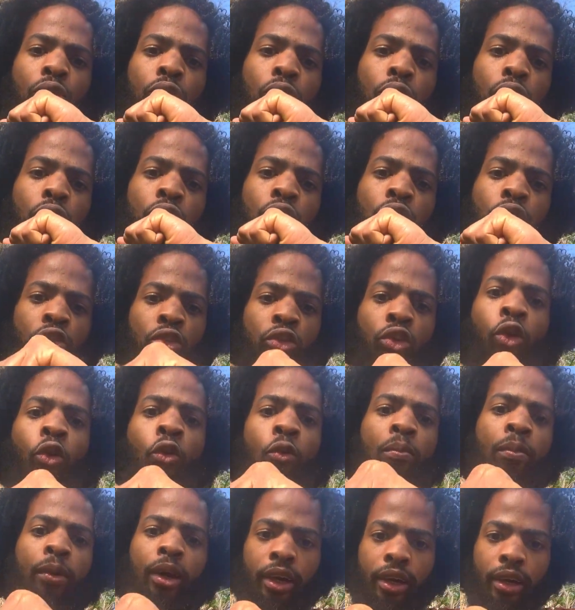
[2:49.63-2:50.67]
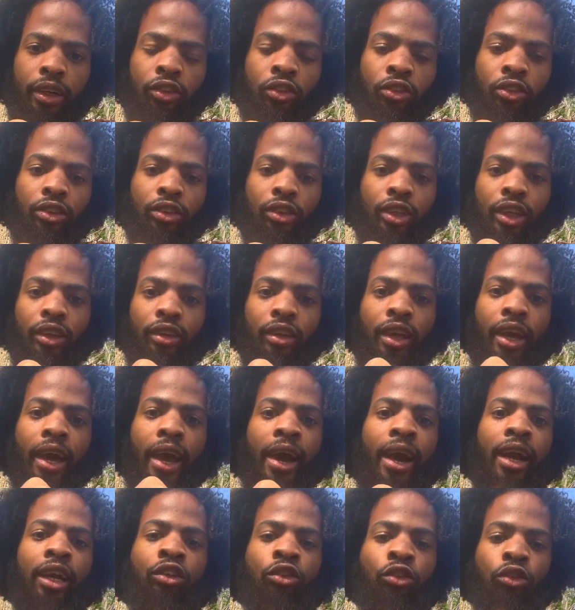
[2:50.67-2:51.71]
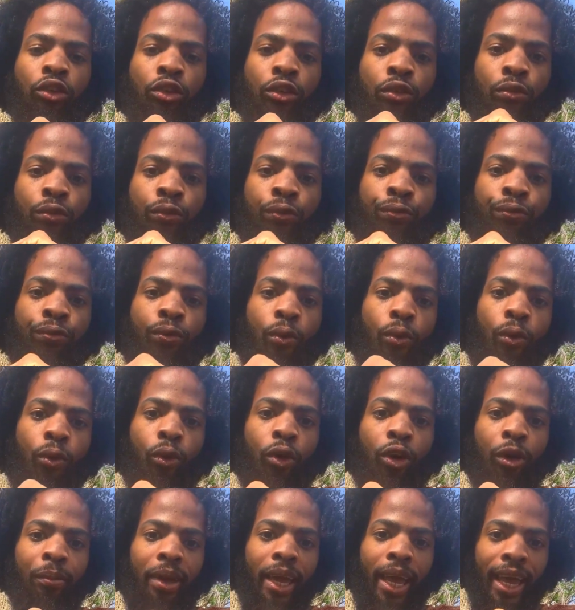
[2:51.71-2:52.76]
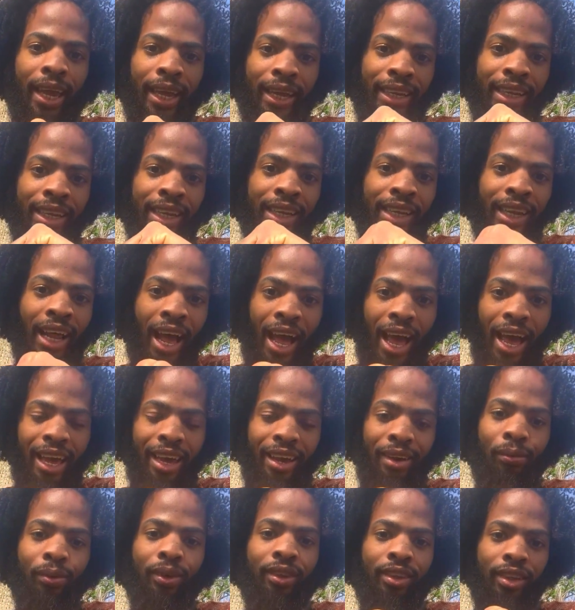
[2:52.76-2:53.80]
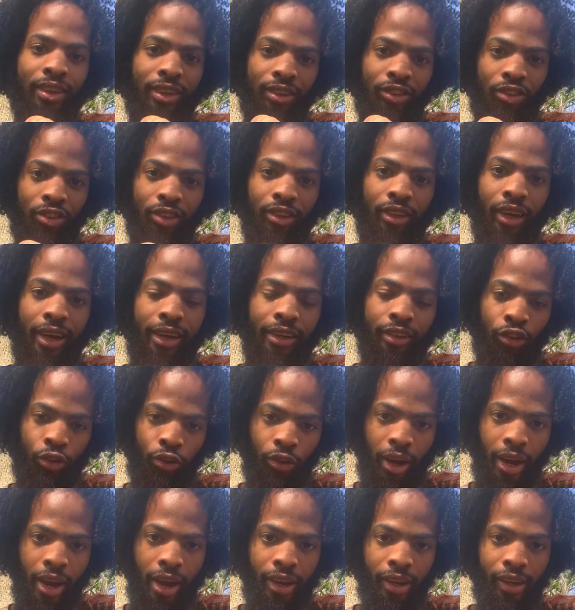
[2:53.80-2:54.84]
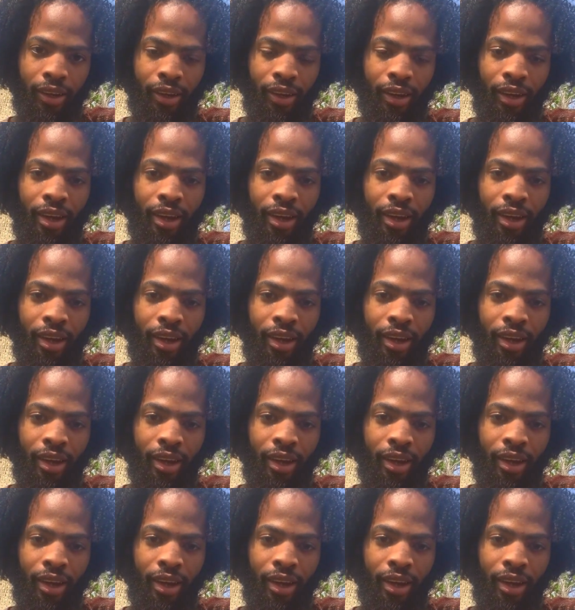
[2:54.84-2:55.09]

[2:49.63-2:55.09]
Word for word: so much that they actually form a knot within the GI tract.